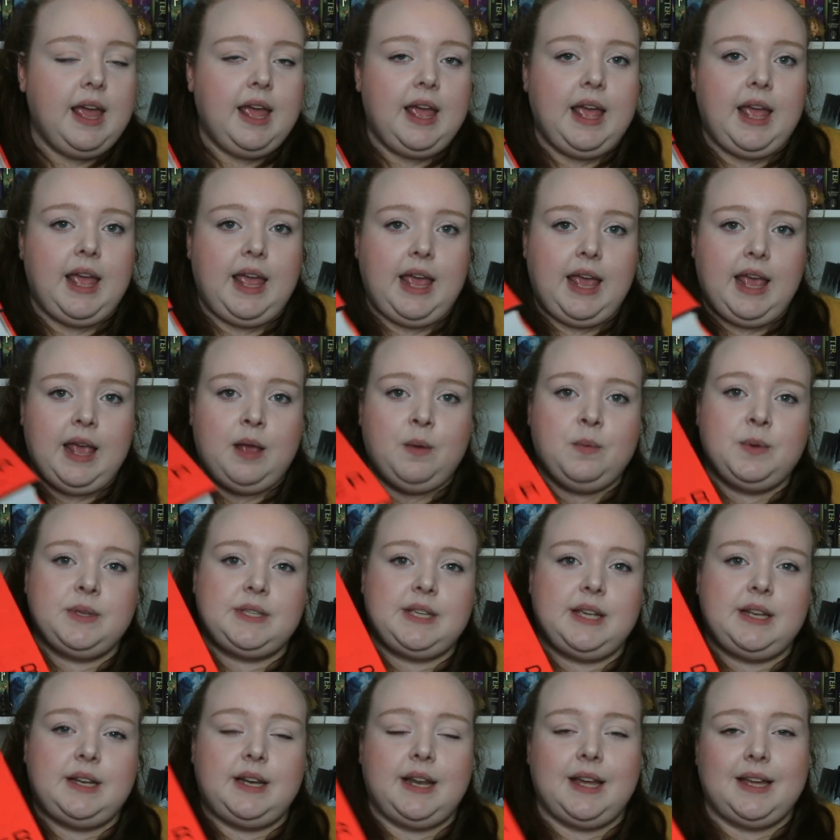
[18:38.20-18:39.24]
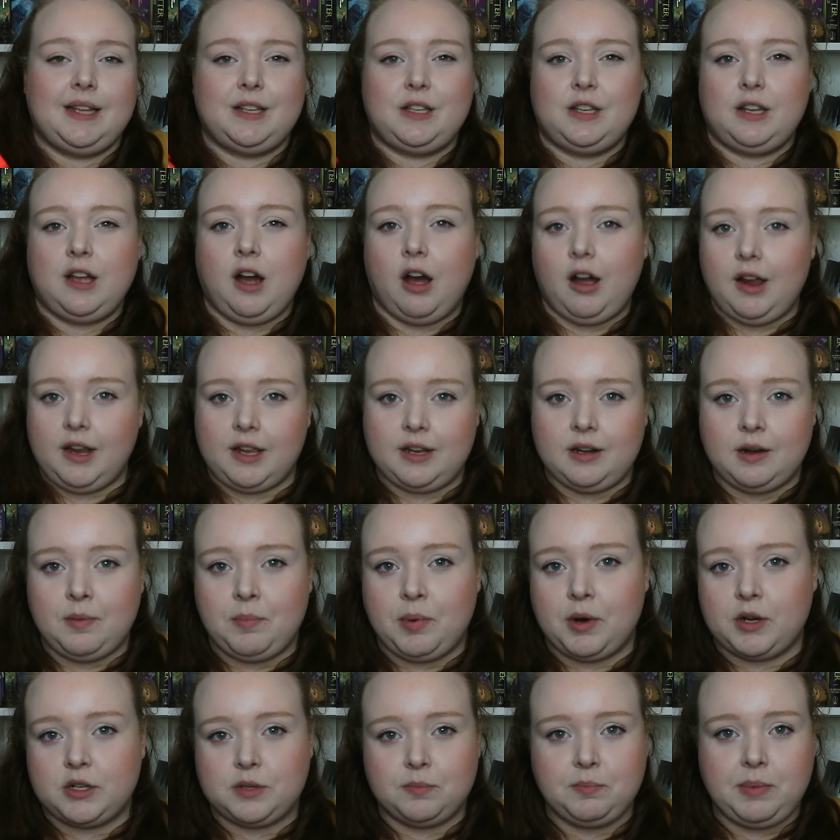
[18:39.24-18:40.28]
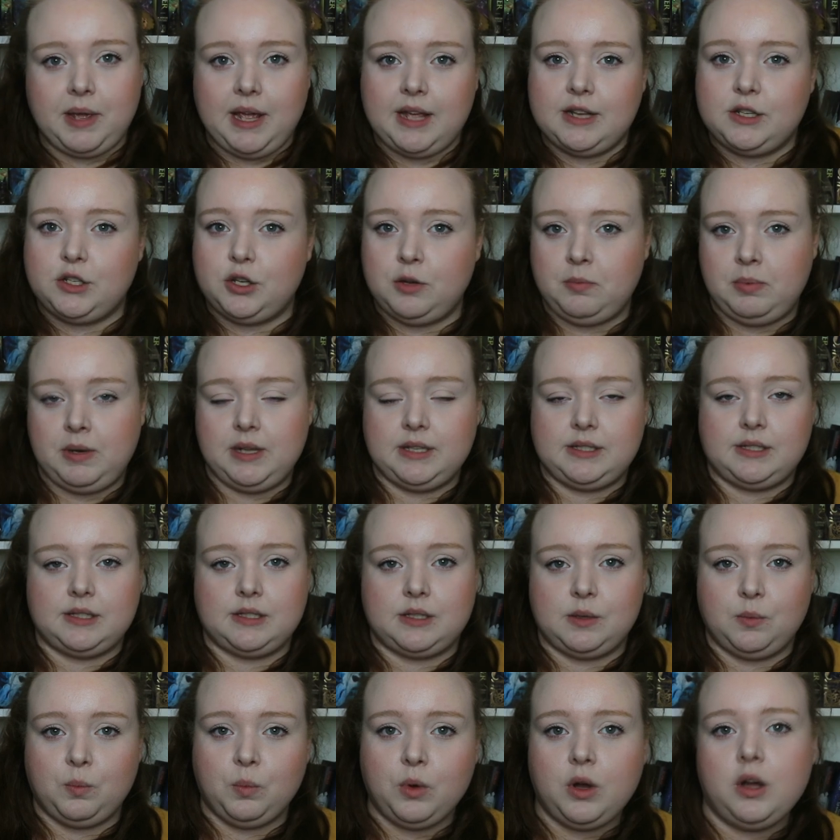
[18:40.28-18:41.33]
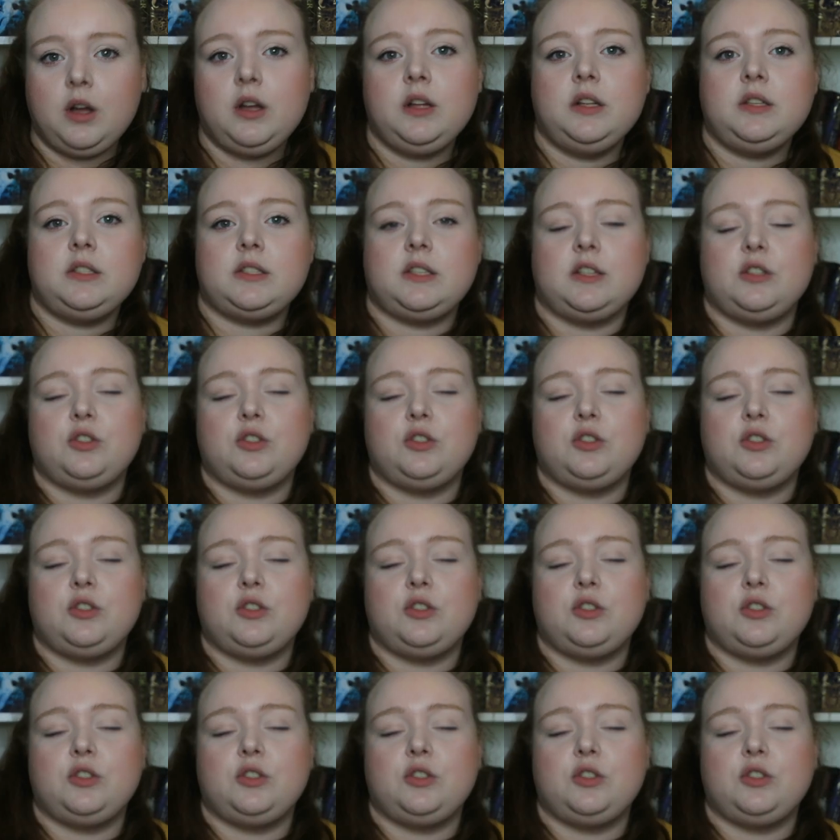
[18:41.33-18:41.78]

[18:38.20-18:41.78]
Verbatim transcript: he was in, like, how can a person be in 2 places at once,